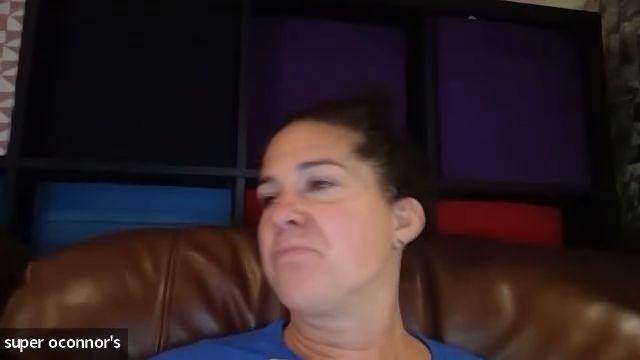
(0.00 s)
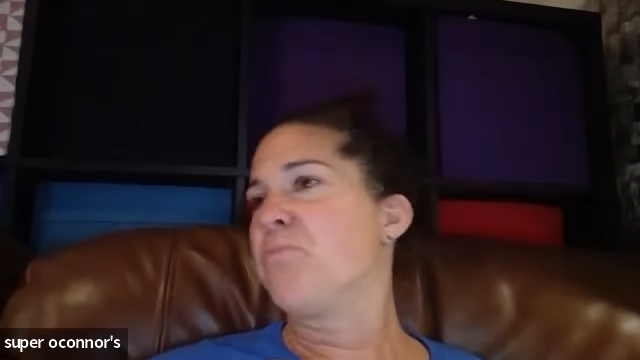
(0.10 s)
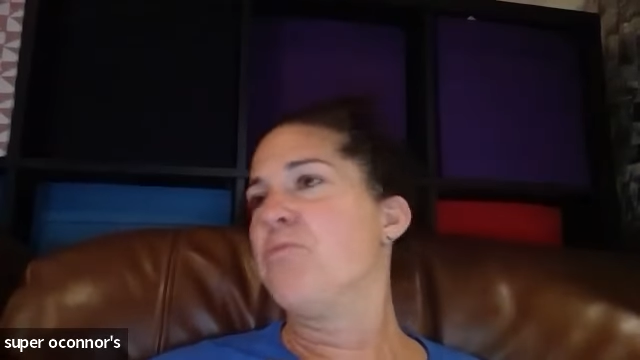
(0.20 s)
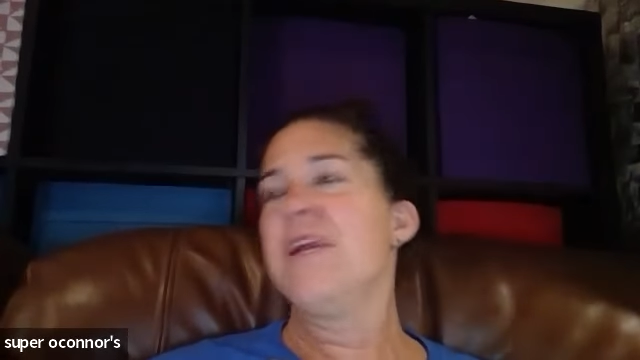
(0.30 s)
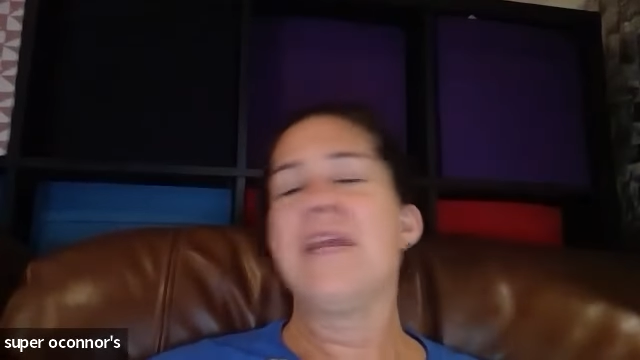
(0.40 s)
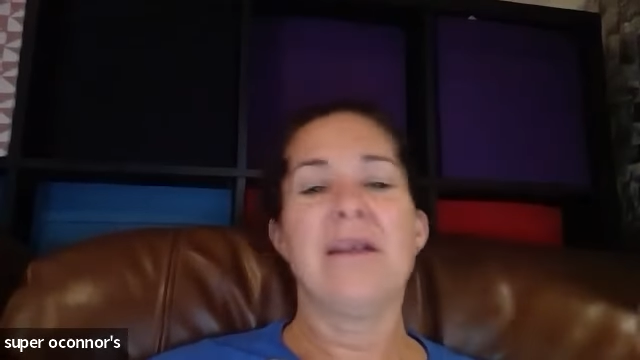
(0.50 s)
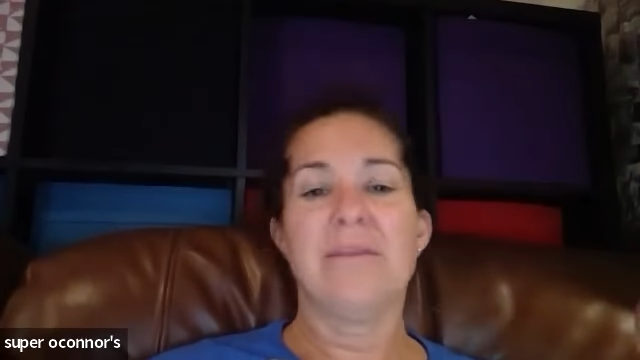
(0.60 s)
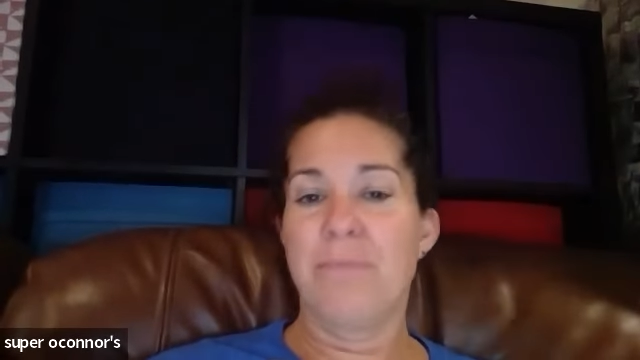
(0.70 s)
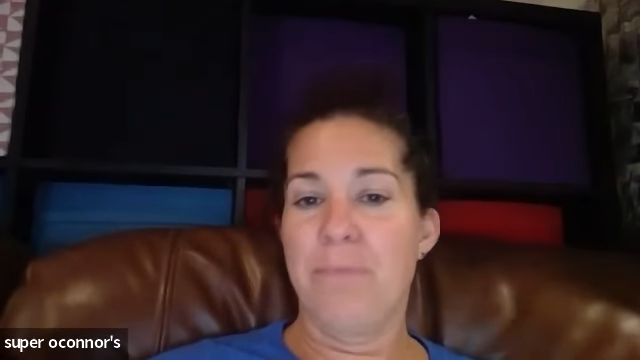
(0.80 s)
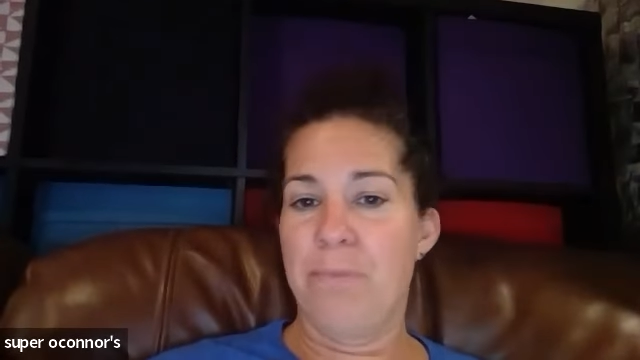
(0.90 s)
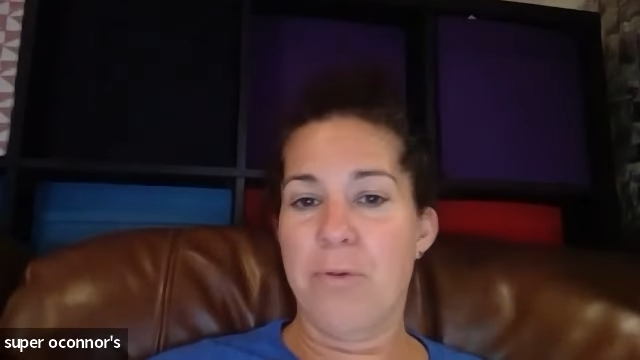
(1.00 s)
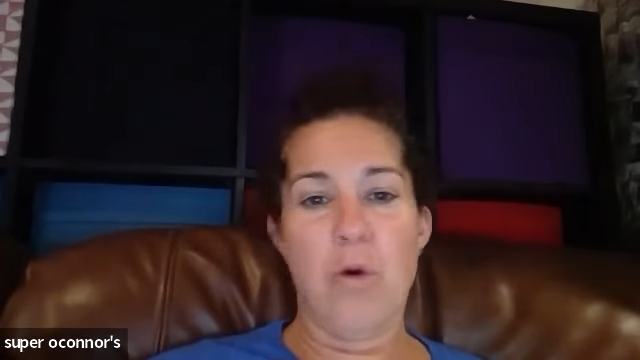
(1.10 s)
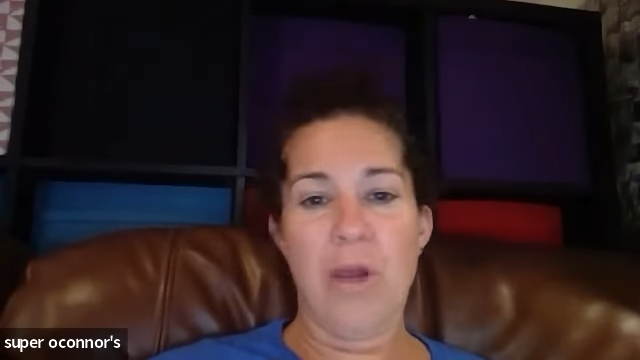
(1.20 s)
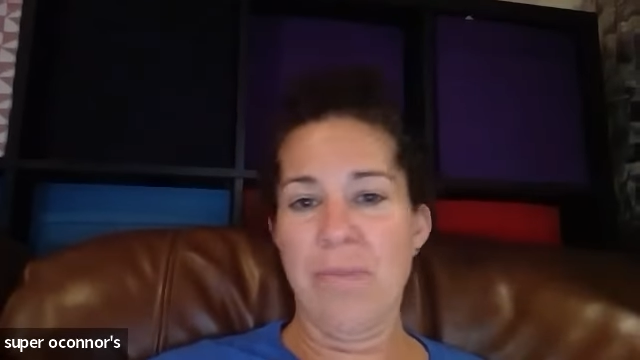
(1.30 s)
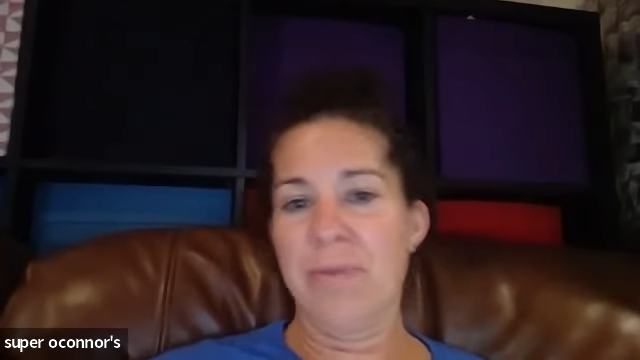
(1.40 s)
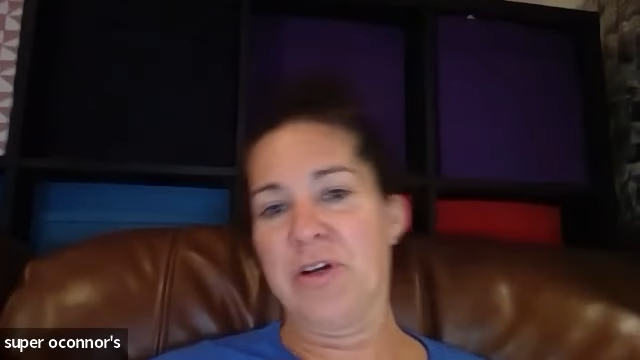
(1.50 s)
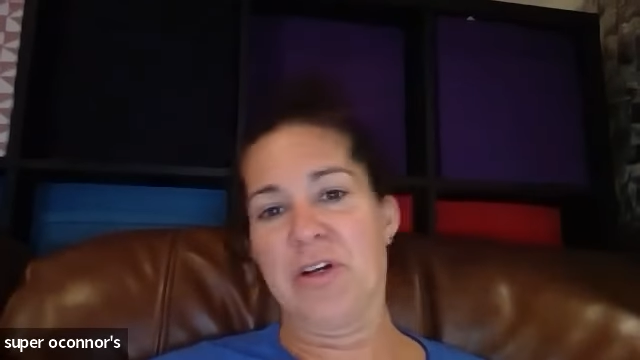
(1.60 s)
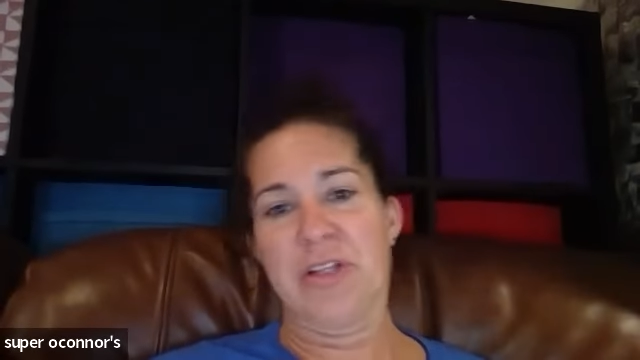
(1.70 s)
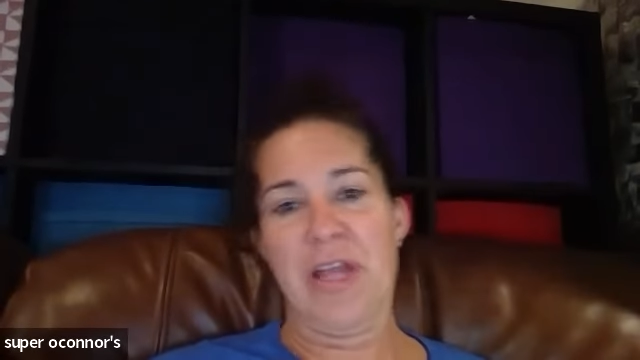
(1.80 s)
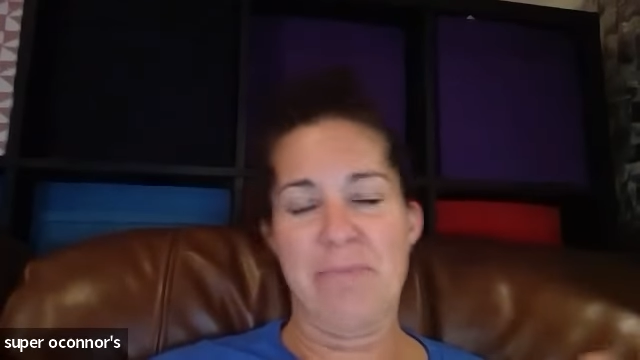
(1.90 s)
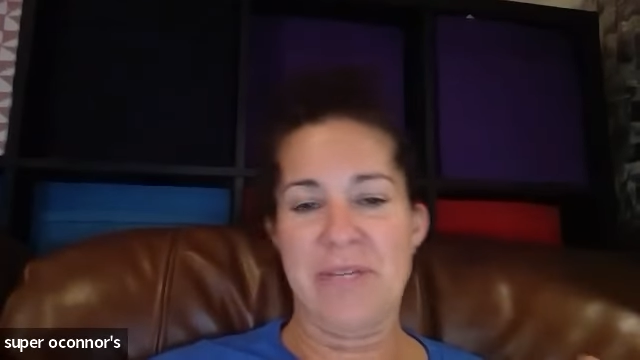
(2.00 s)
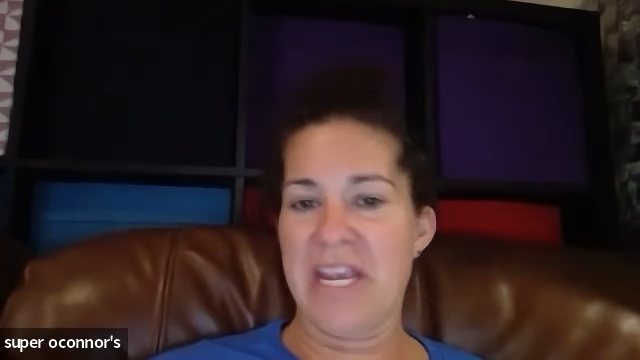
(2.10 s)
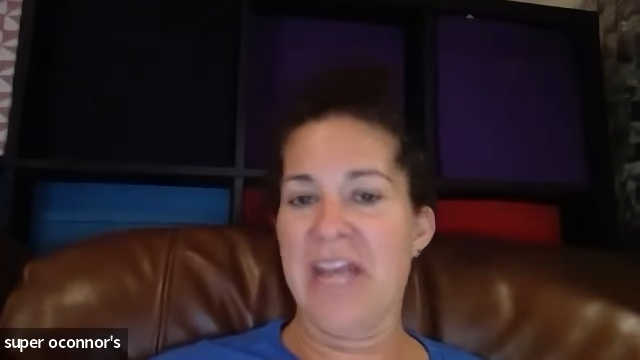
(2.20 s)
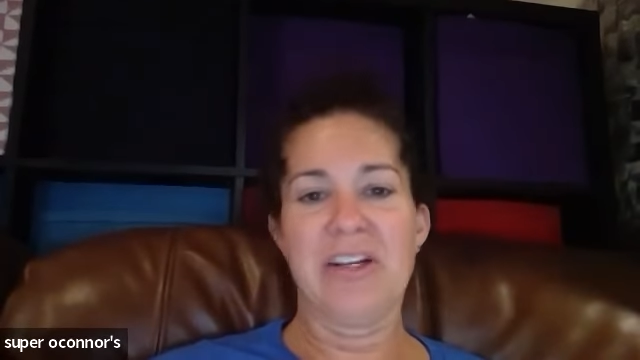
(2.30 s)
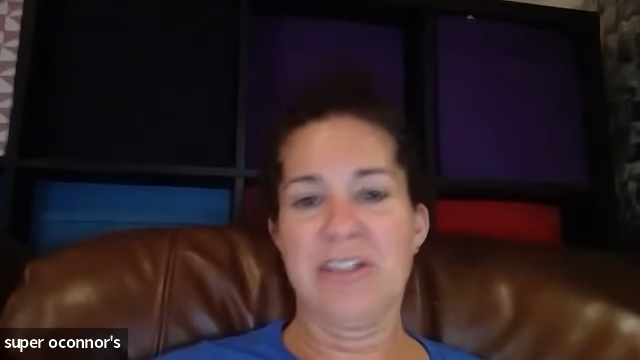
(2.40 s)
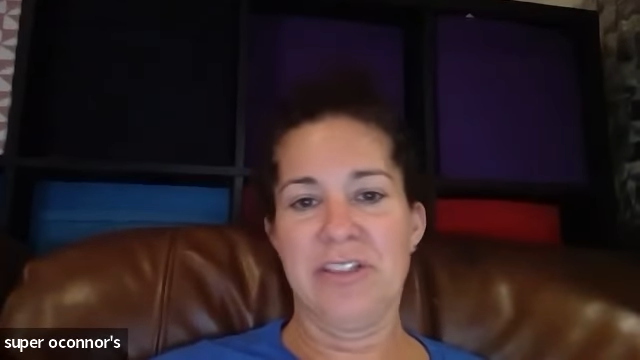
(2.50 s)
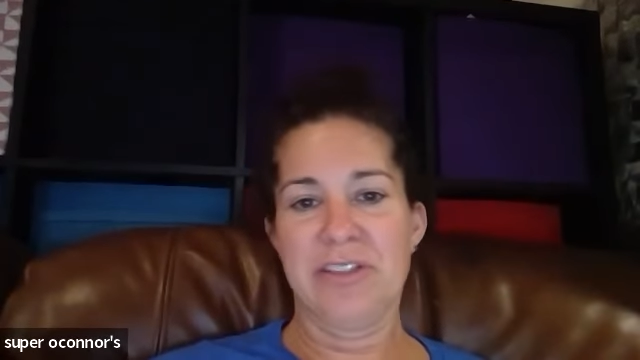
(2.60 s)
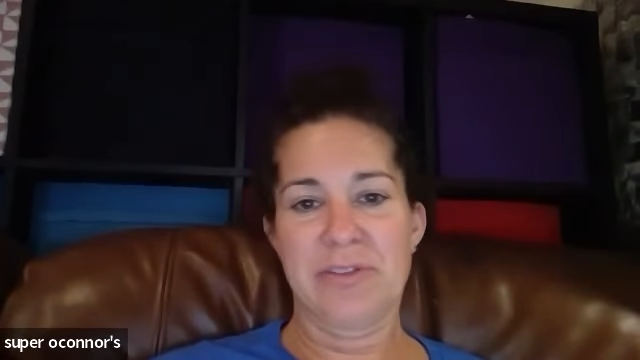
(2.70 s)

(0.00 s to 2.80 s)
reading a quick book on like botanicals